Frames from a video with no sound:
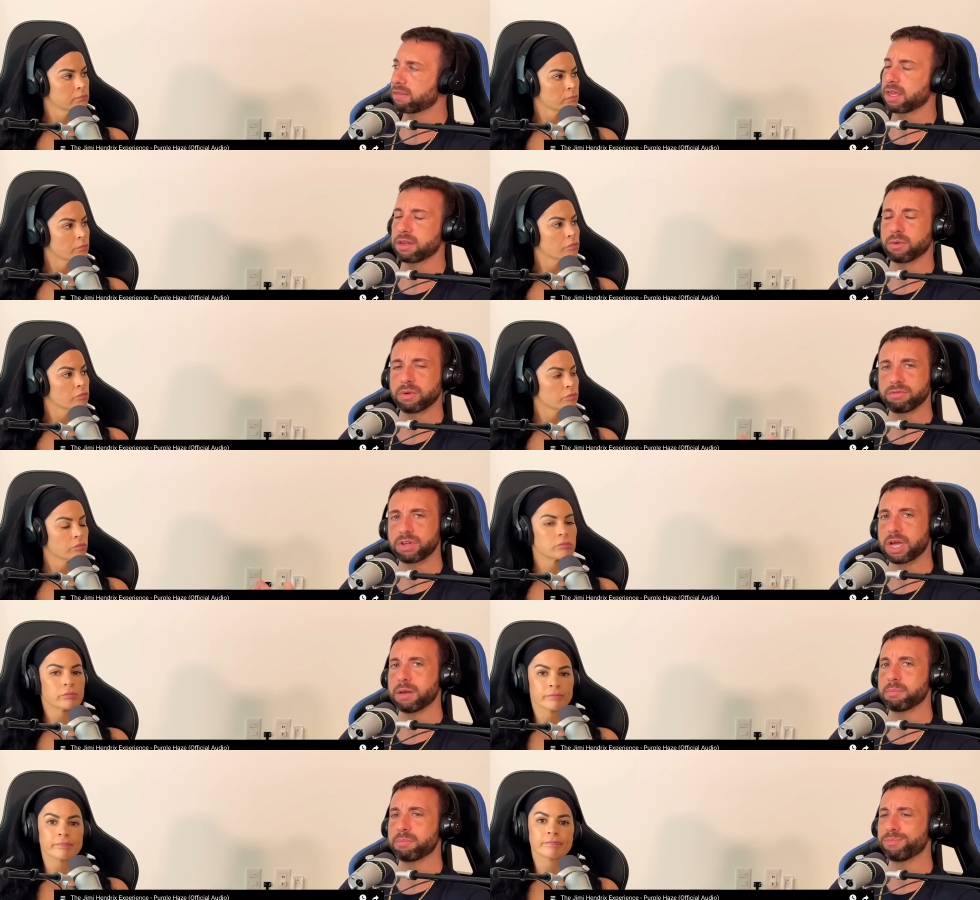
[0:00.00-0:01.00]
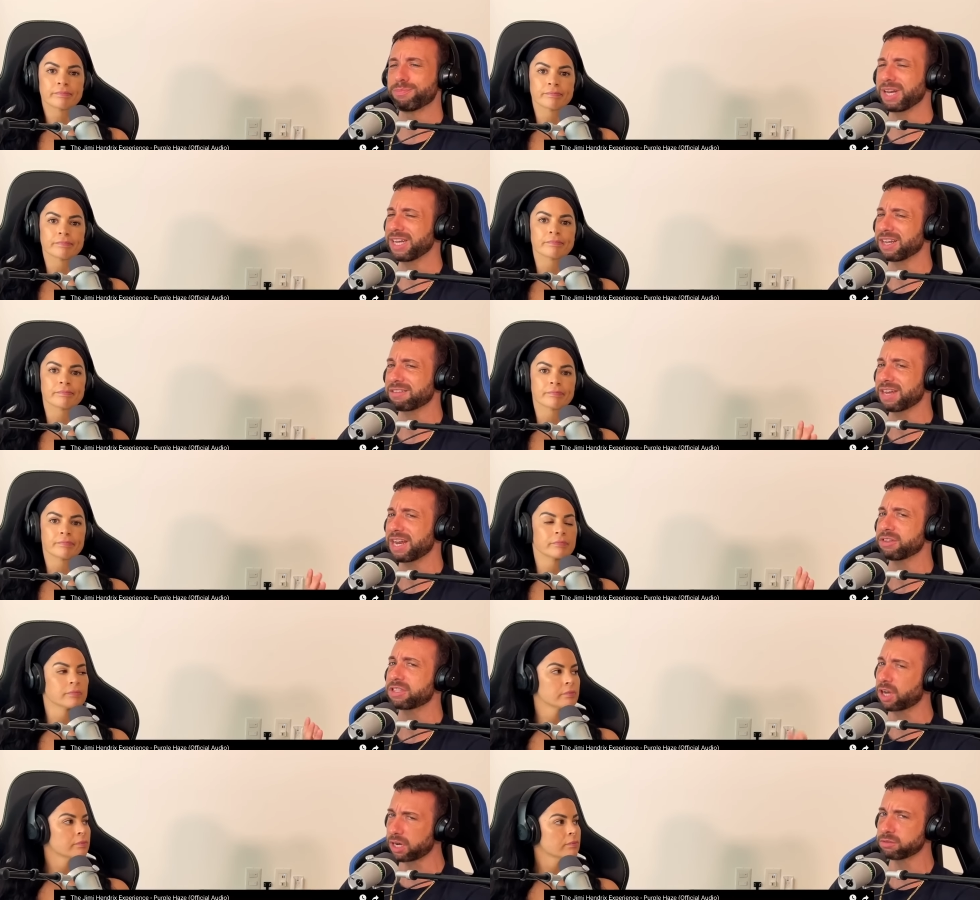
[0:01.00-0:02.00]
Speaker 1: I said, that we've done, but he doesn't have
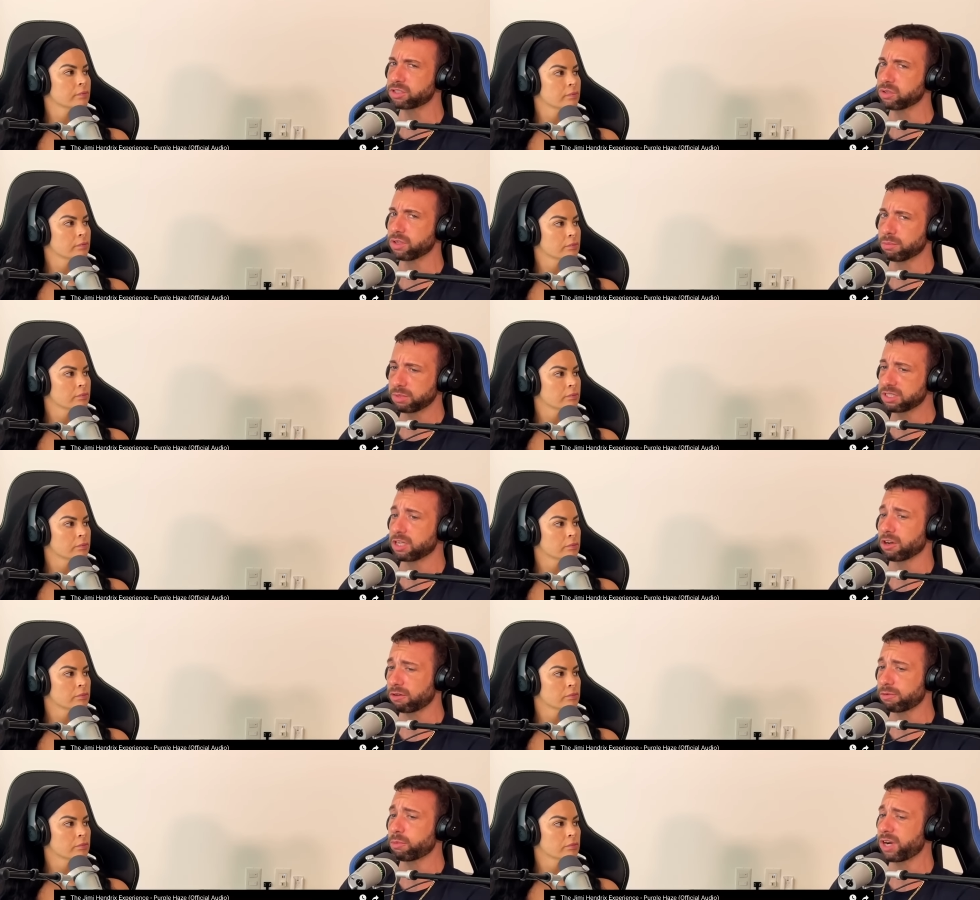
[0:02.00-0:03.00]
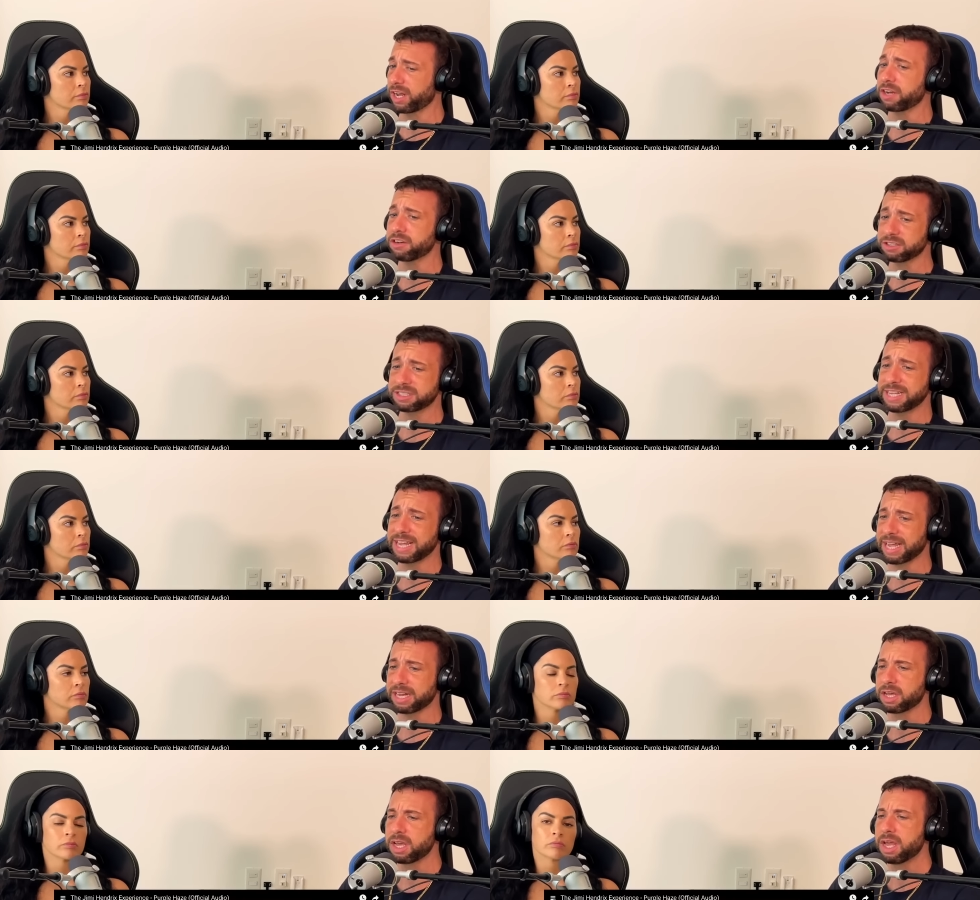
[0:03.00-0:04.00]
a ton of studio material from what I
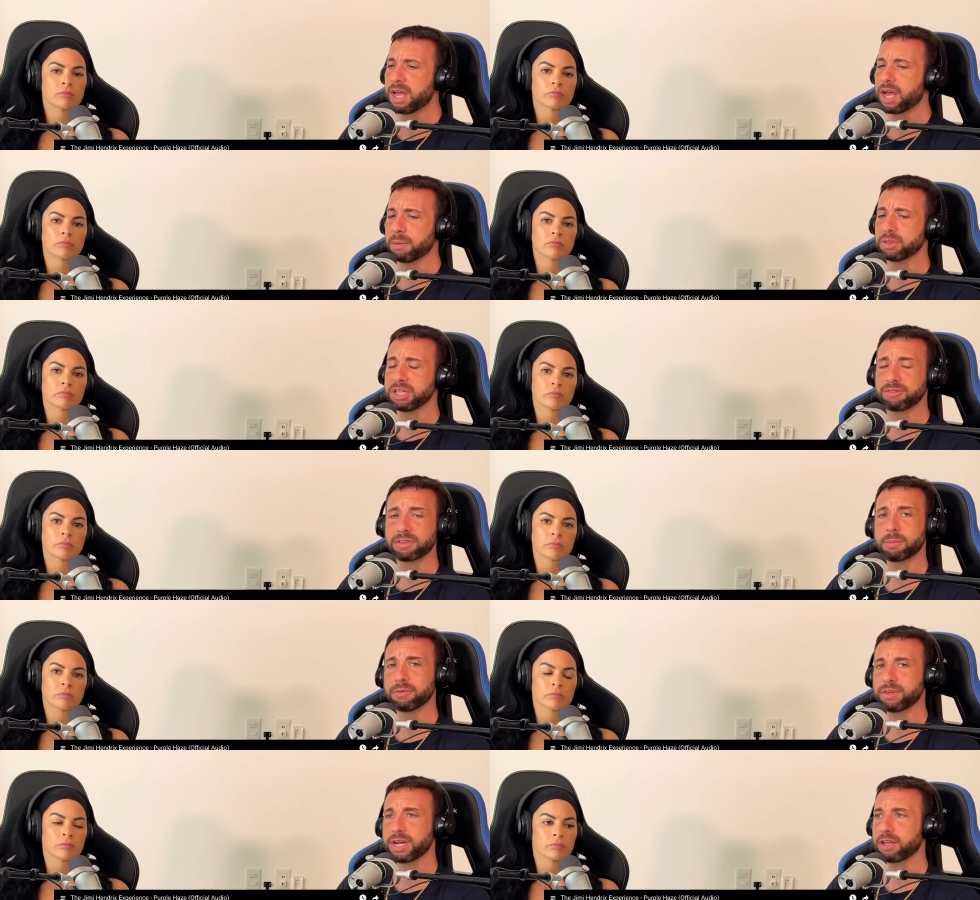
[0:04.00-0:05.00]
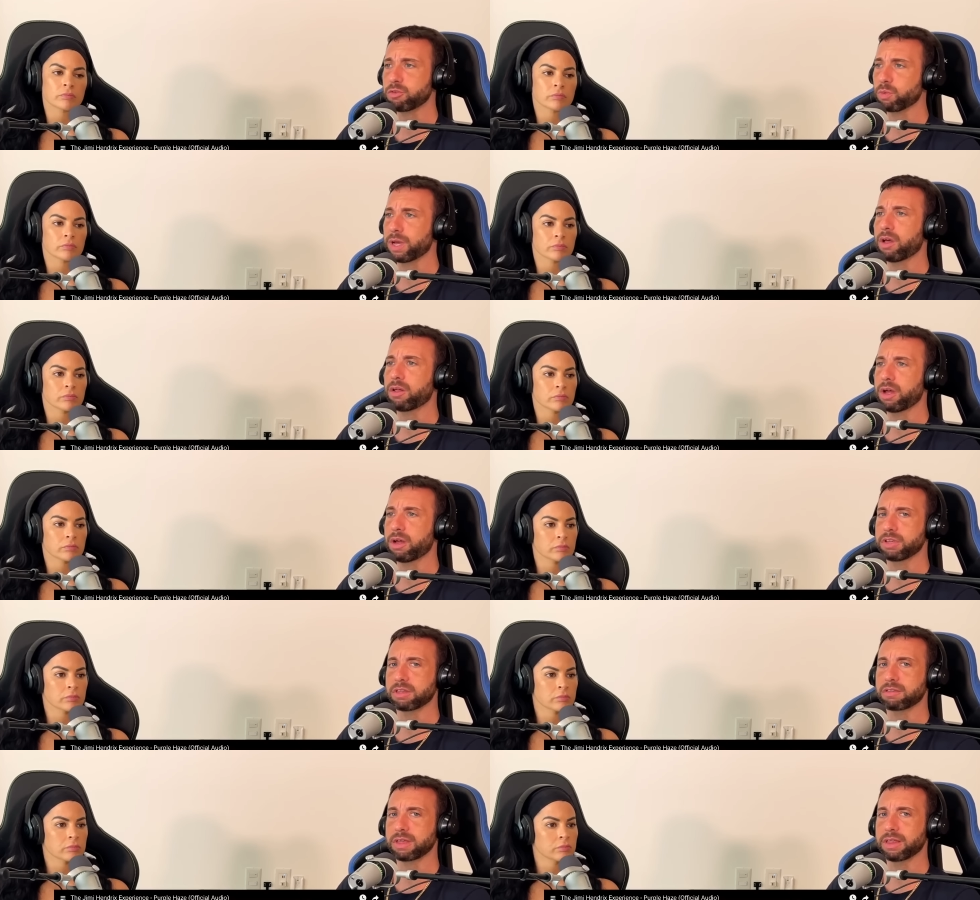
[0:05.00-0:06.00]
understand. I believe some of it as well,
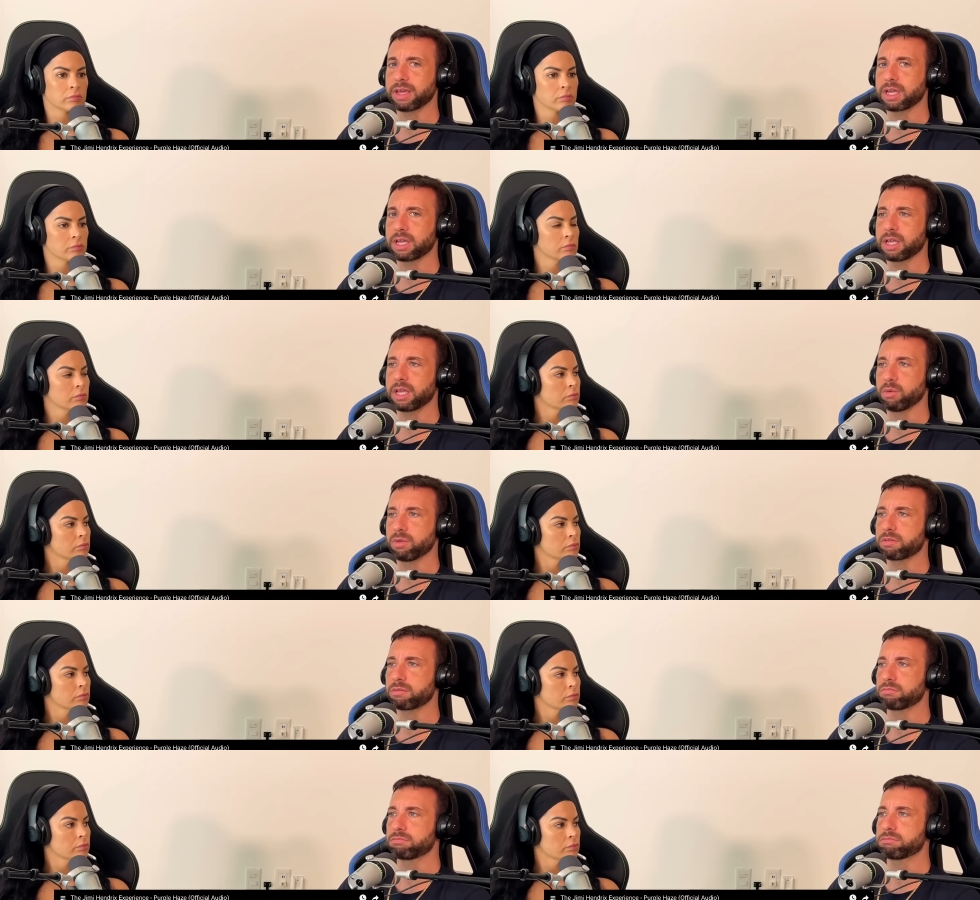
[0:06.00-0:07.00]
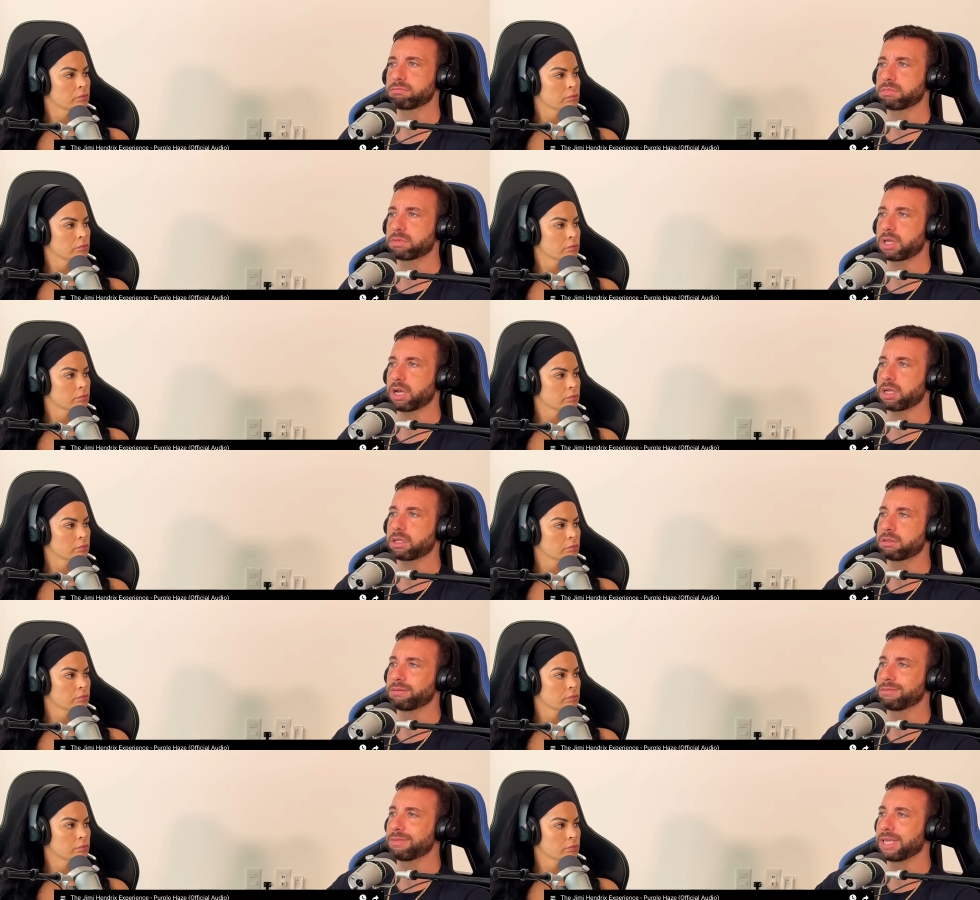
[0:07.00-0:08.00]
obviously, like he was kind of
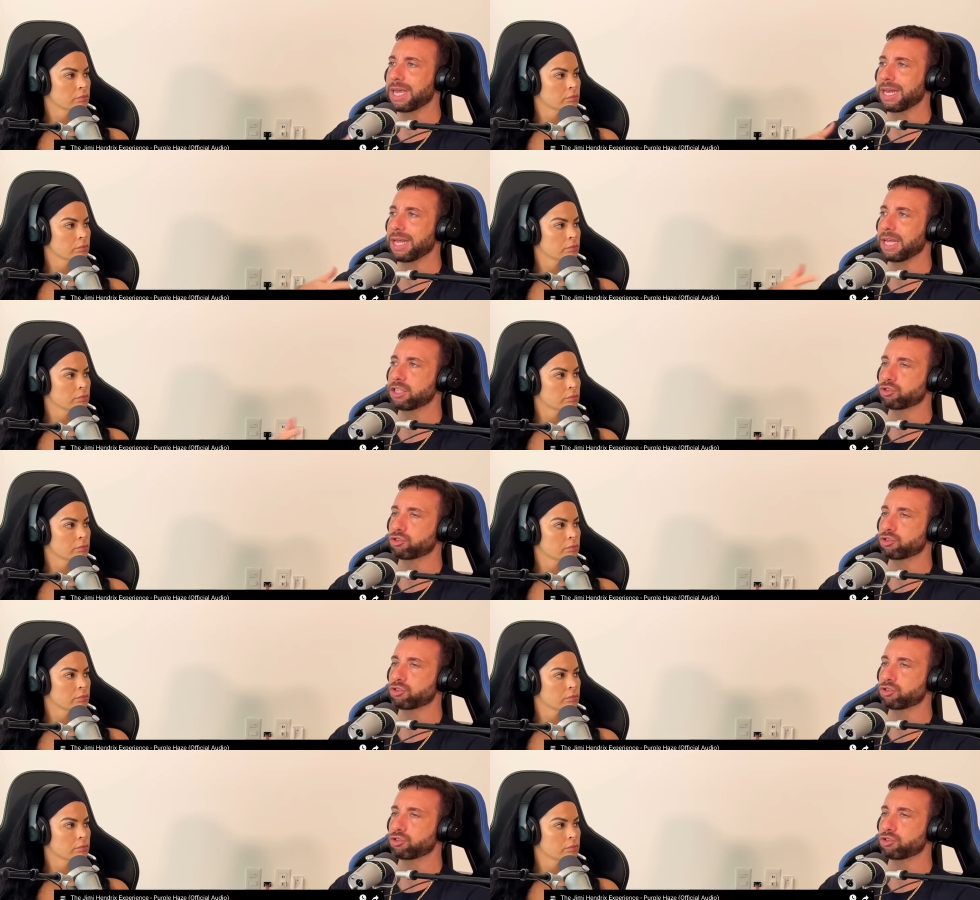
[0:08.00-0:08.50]
getting